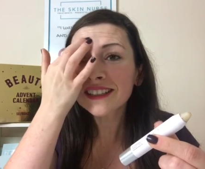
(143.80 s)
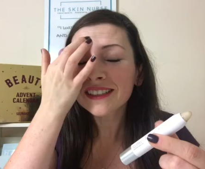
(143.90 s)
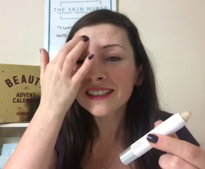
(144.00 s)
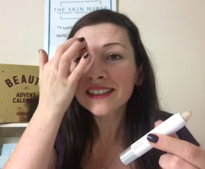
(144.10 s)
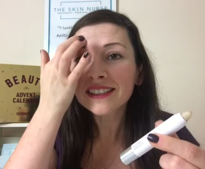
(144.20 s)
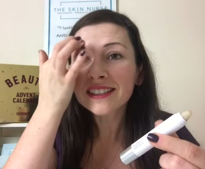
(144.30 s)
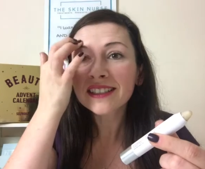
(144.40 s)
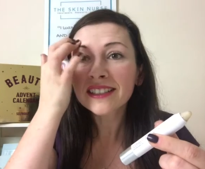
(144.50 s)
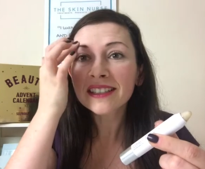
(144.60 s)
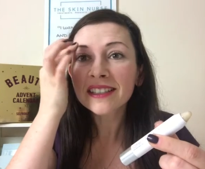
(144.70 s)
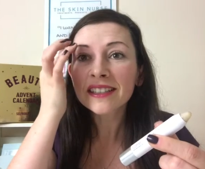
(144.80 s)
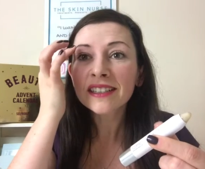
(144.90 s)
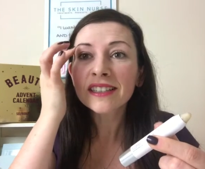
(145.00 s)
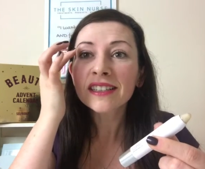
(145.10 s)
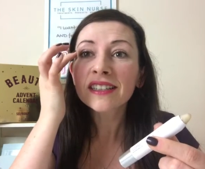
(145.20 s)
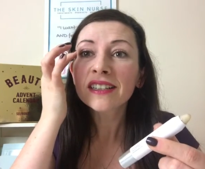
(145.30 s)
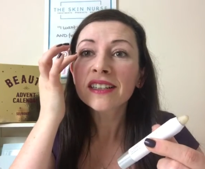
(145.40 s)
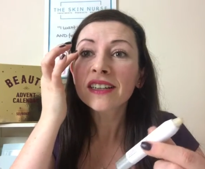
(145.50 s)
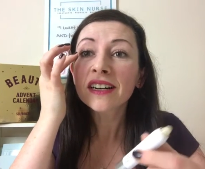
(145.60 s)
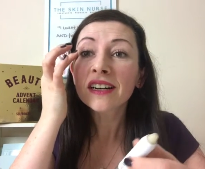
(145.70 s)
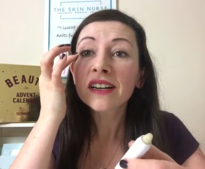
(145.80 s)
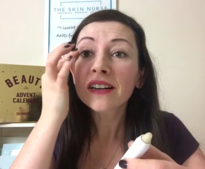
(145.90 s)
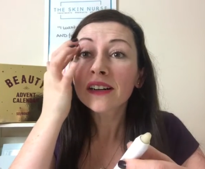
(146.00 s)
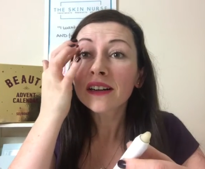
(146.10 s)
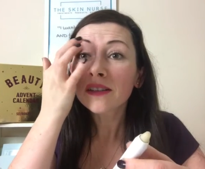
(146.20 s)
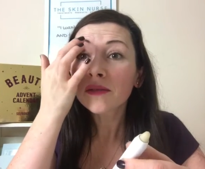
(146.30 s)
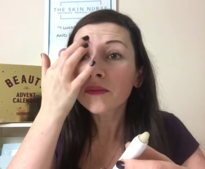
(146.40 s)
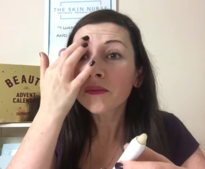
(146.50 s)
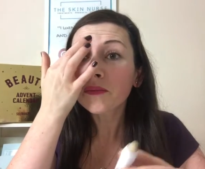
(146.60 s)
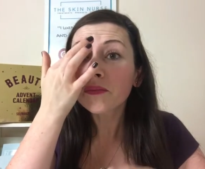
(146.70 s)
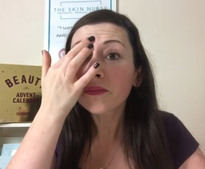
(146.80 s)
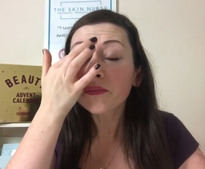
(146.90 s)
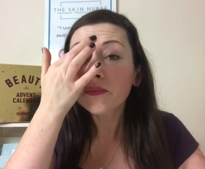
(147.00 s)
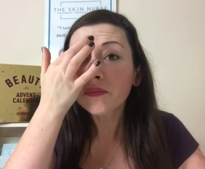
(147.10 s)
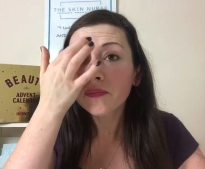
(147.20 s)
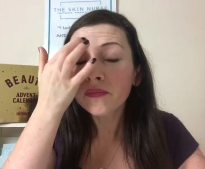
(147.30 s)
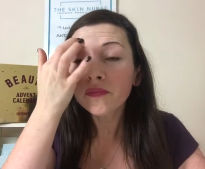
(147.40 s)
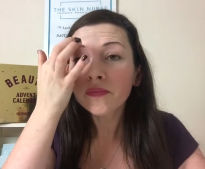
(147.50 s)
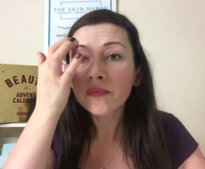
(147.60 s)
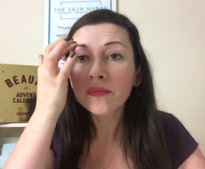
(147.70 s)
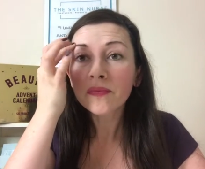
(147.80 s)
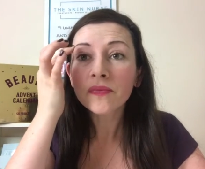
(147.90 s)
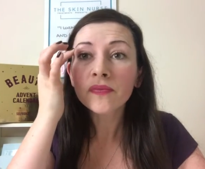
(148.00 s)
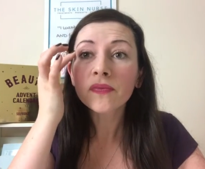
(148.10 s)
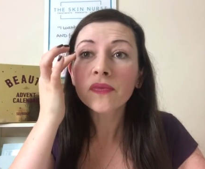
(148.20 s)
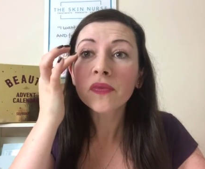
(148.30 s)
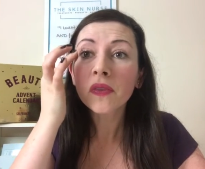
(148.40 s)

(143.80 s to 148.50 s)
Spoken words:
(silence)